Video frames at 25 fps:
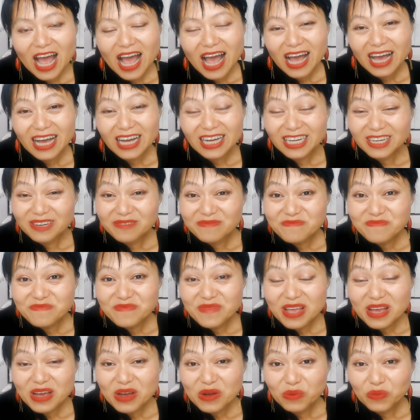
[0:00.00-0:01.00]

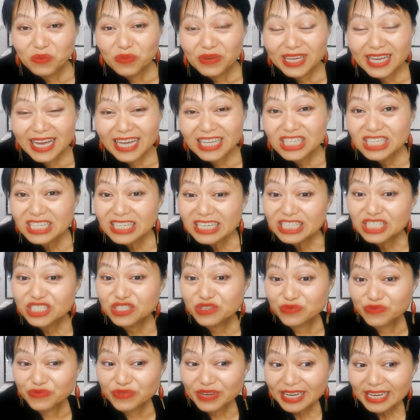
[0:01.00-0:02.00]
we actually
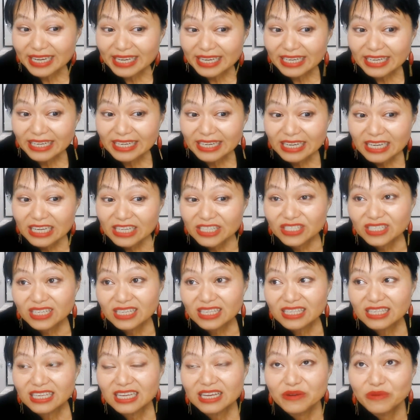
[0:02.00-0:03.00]
dread to
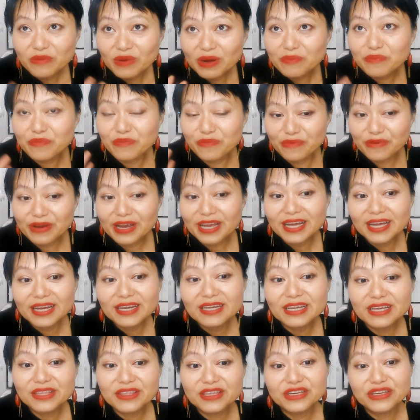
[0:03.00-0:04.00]
think what
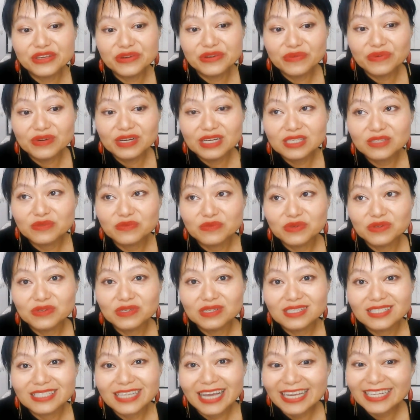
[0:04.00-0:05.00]
bread in the US
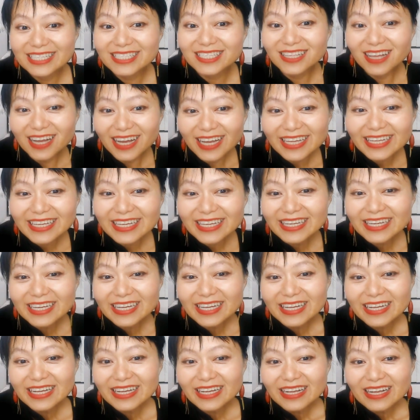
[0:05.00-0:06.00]
would taste like,
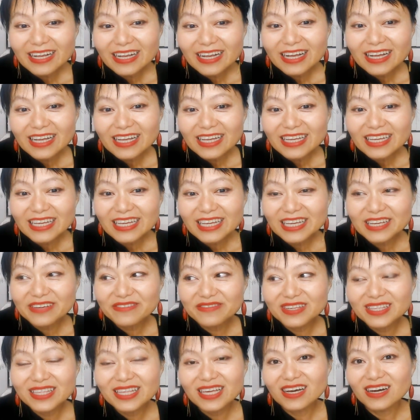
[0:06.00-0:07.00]

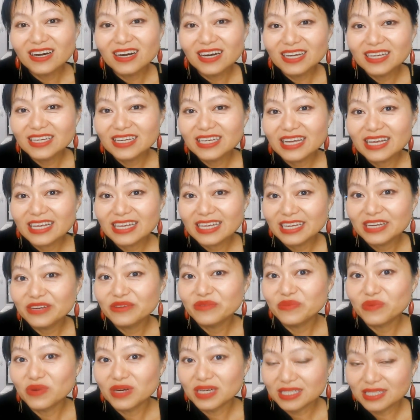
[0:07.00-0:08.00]
even the
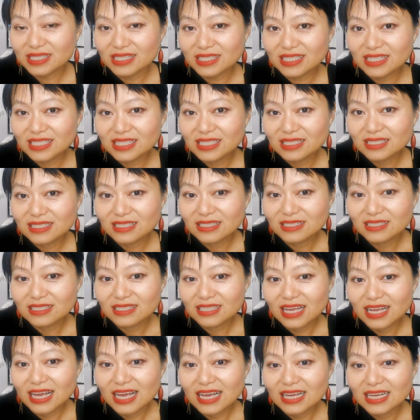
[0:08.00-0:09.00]
high-end ones,
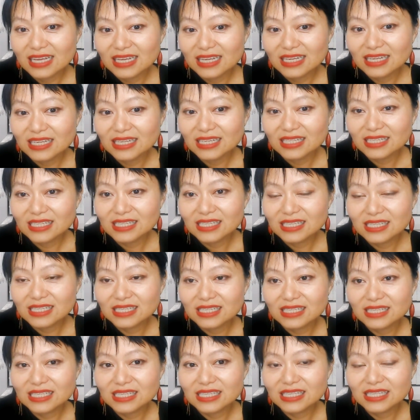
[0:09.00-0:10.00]

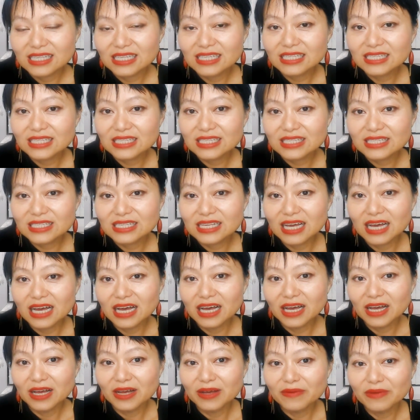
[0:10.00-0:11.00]
as this
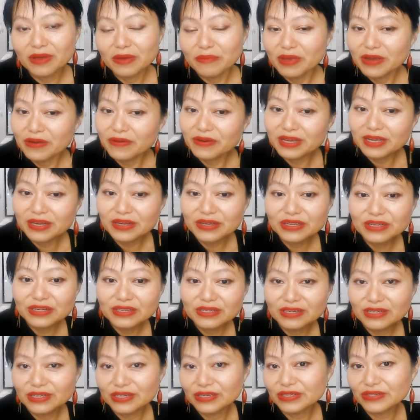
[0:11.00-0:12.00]

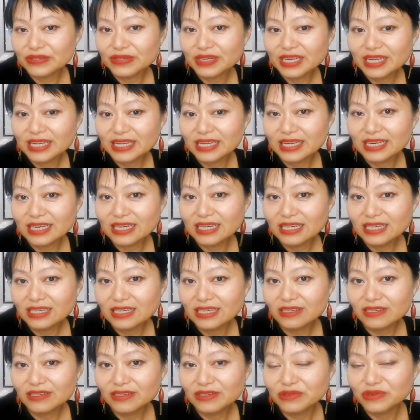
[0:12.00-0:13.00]
American girl
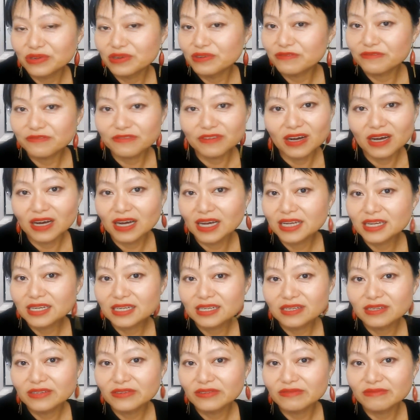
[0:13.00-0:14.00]
here couldn't
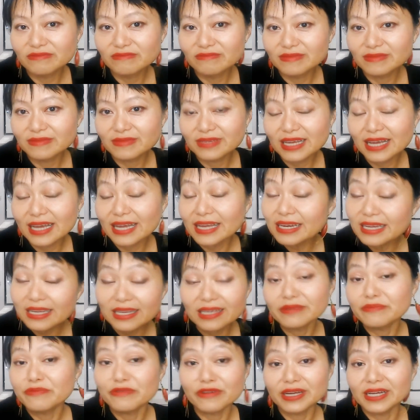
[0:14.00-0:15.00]
find
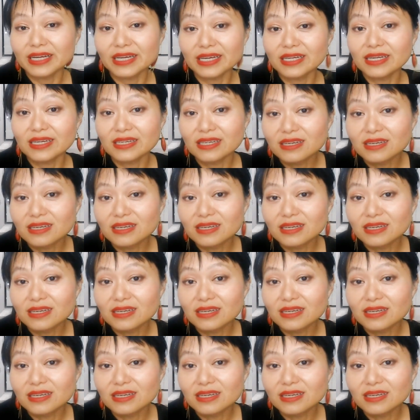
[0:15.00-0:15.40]
any bread